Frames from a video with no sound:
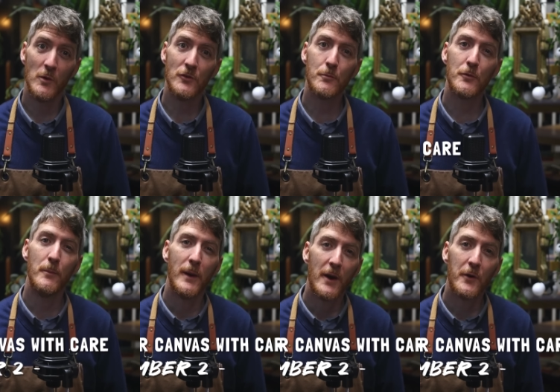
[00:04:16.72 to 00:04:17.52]
want to
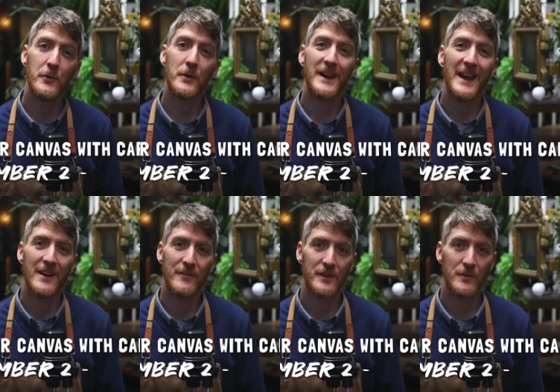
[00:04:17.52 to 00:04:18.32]
prepare your
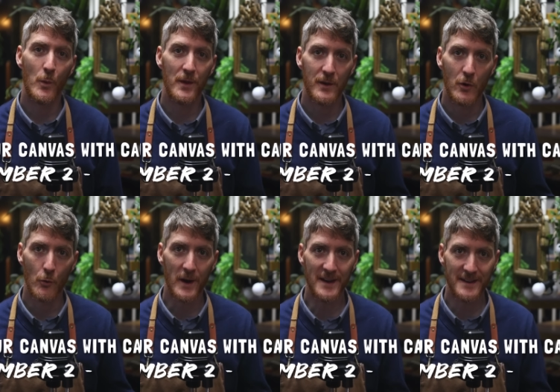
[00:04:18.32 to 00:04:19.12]
canvas with
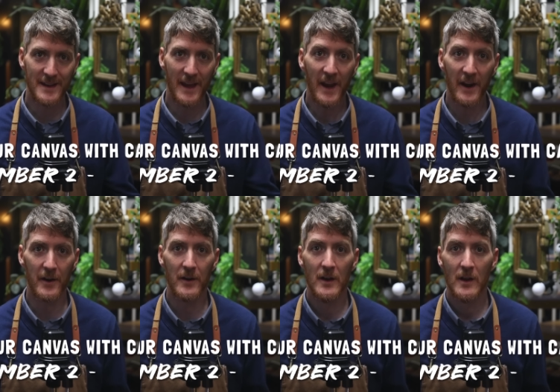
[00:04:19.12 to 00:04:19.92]
great
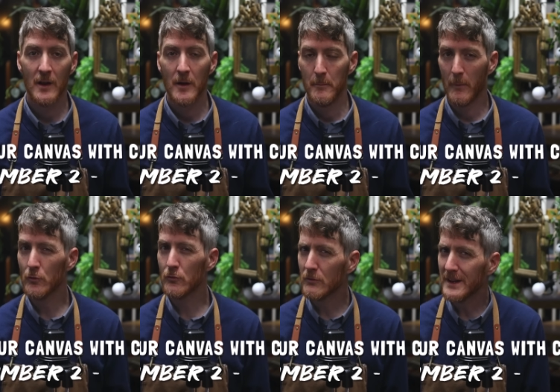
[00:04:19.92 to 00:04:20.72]
care.
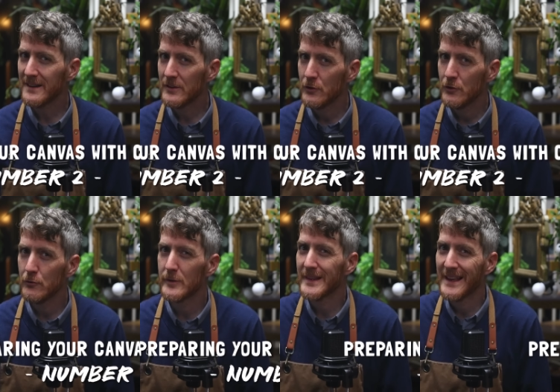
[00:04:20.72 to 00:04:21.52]
Most
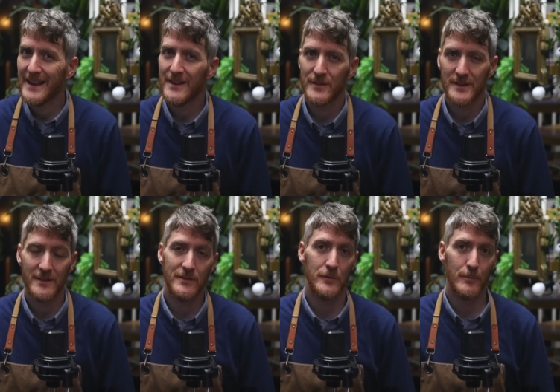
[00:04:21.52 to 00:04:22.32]
ready-to-use
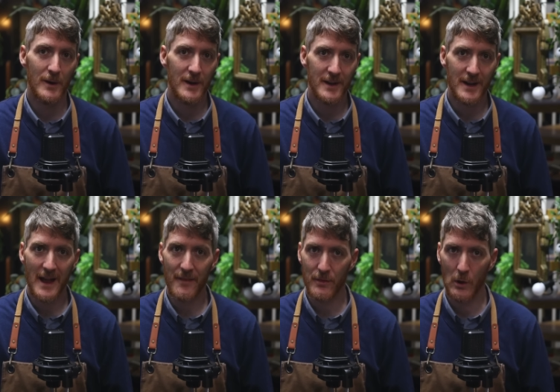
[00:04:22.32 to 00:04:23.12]
canvases you buy
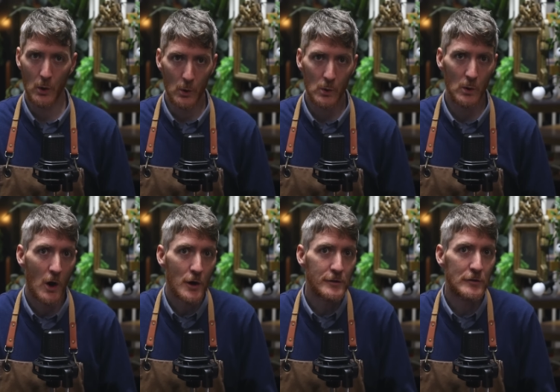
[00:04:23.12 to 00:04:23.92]
at the local art